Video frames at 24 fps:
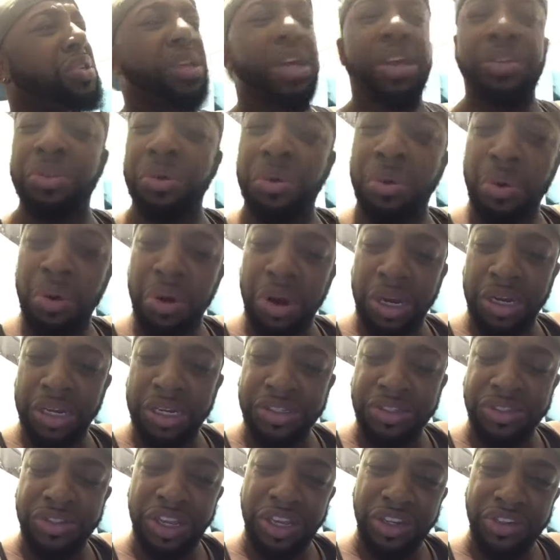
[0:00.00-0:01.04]
in the
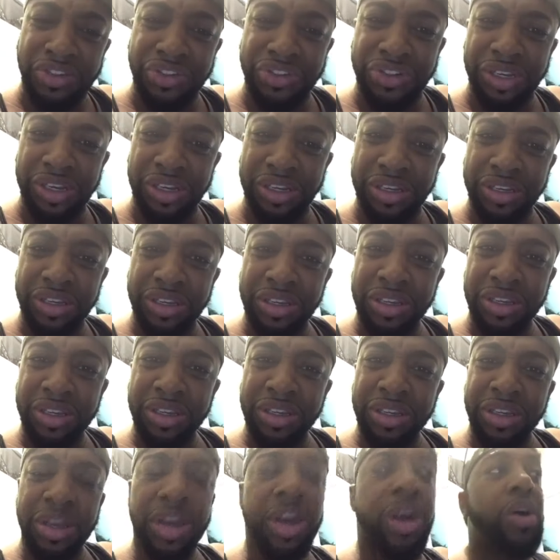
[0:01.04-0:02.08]
organization.
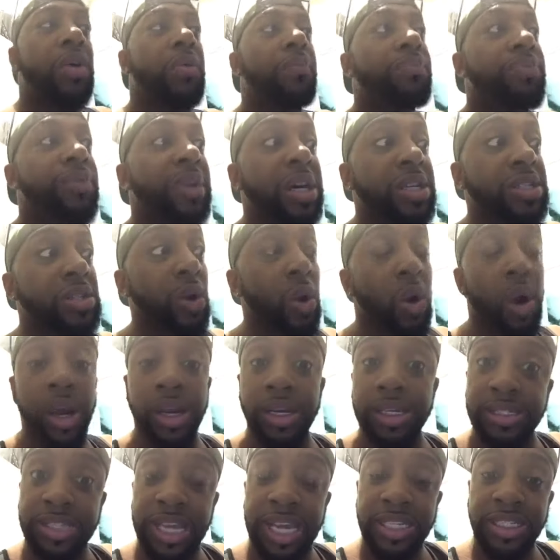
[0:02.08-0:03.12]
Does the
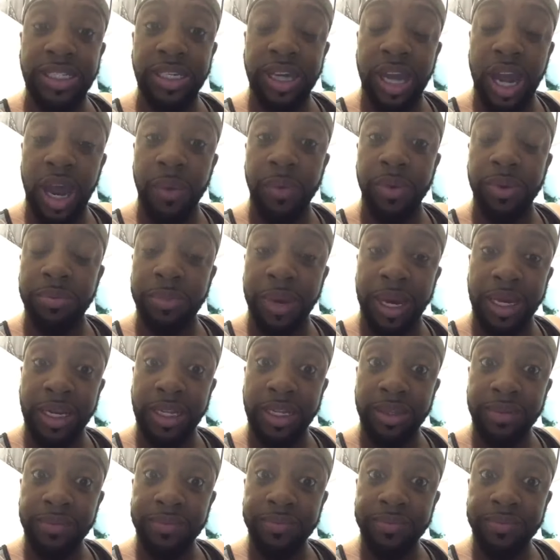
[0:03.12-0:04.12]
organization come with money?